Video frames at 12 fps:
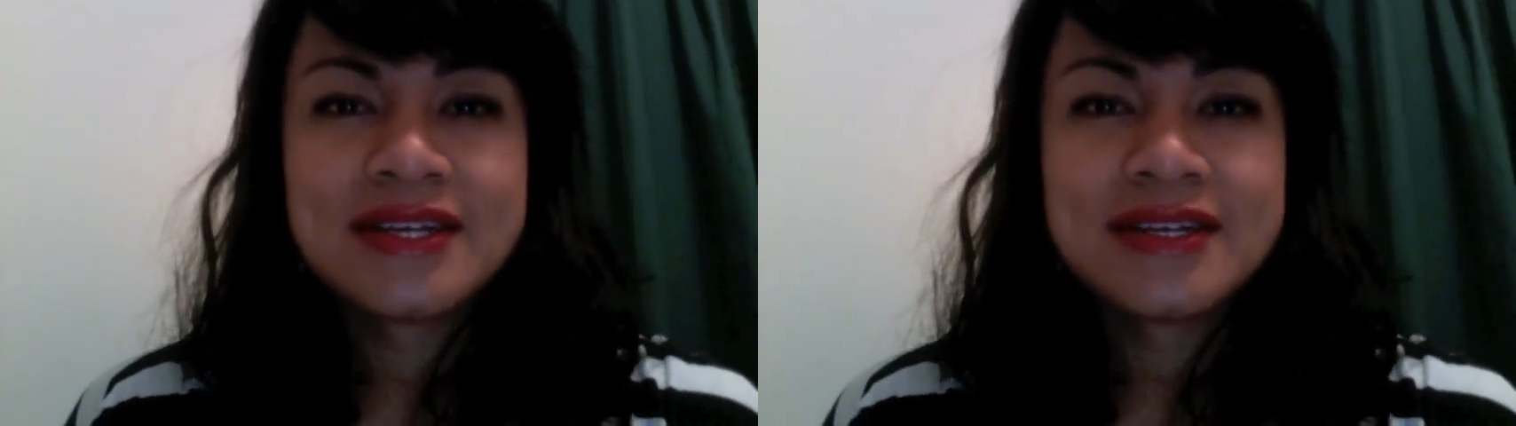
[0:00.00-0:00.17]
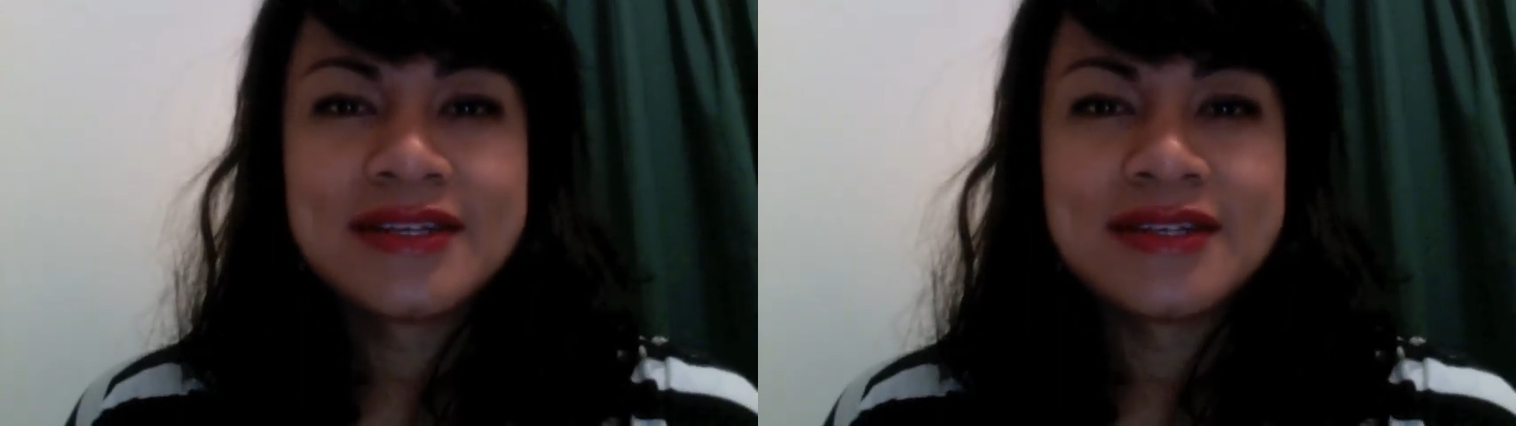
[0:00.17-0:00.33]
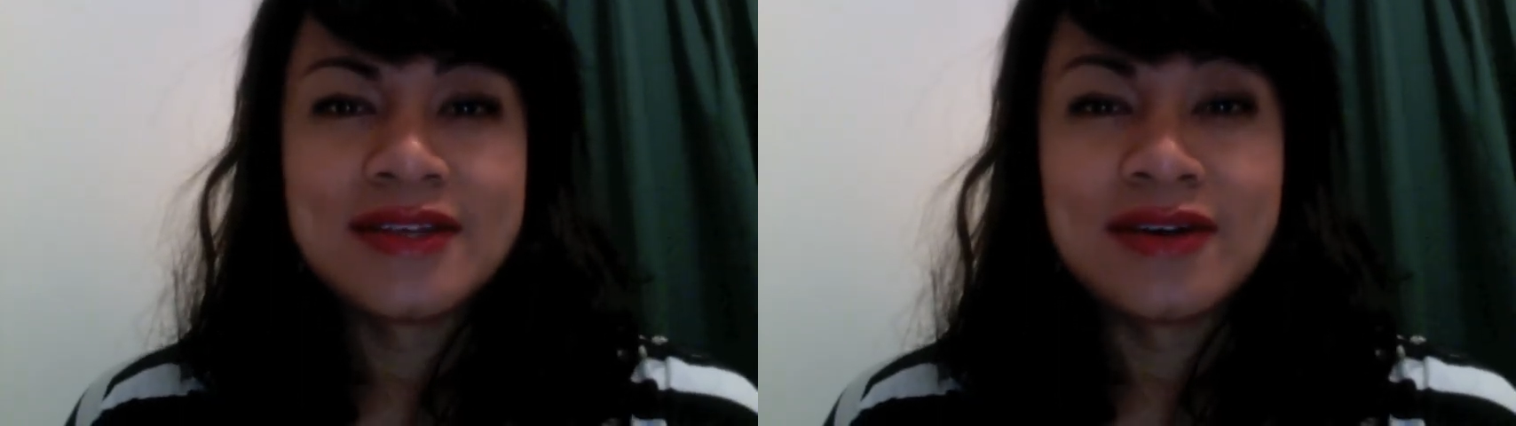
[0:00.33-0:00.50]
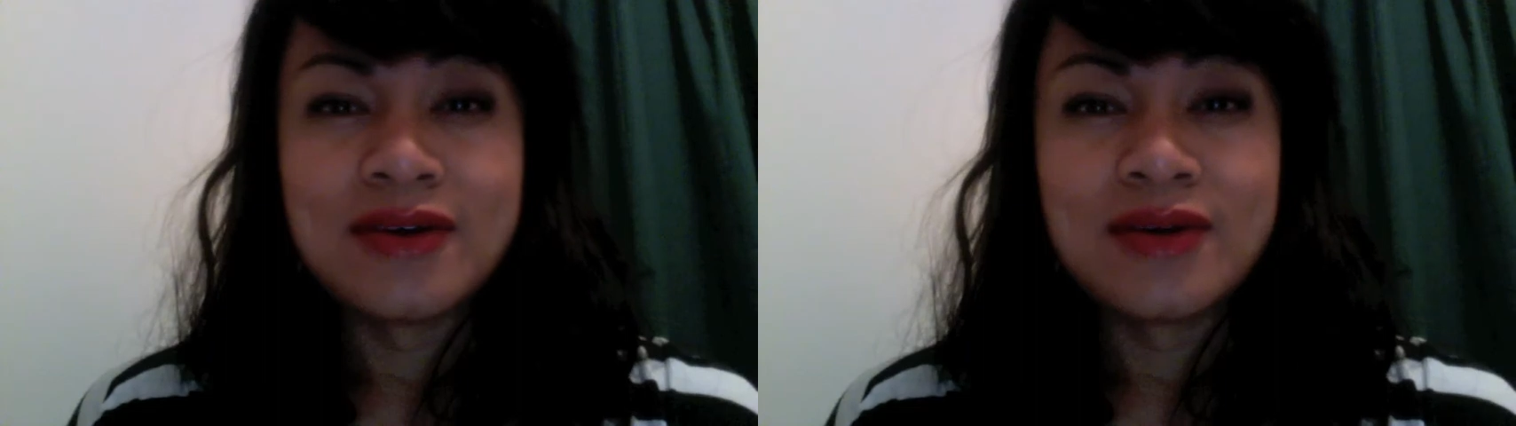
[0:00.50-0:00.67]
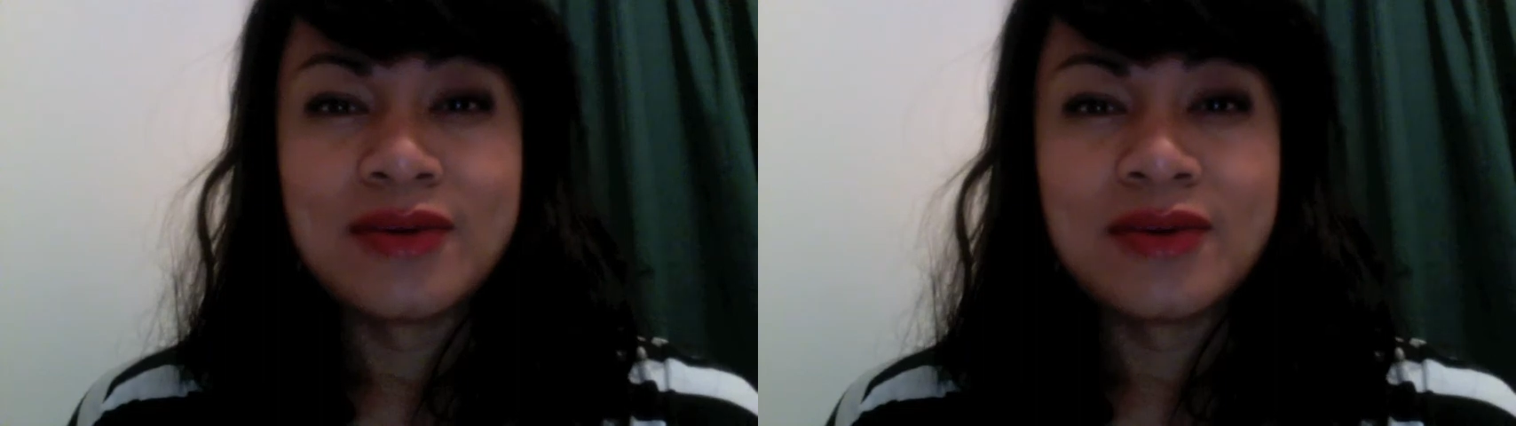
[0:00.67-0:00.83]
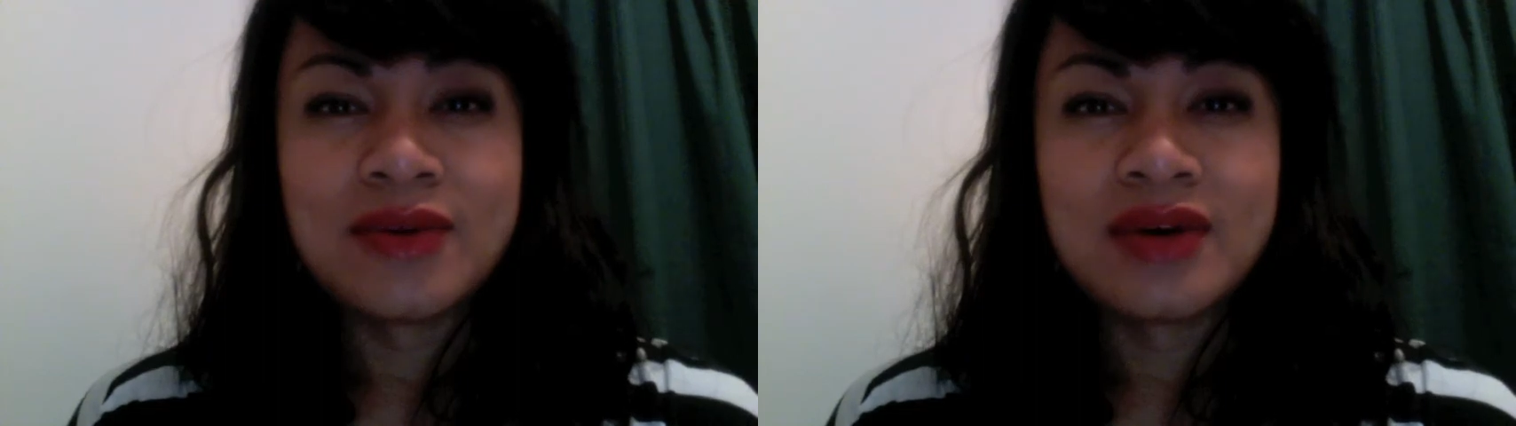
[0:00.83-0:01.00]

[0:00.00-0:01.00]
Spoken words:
So,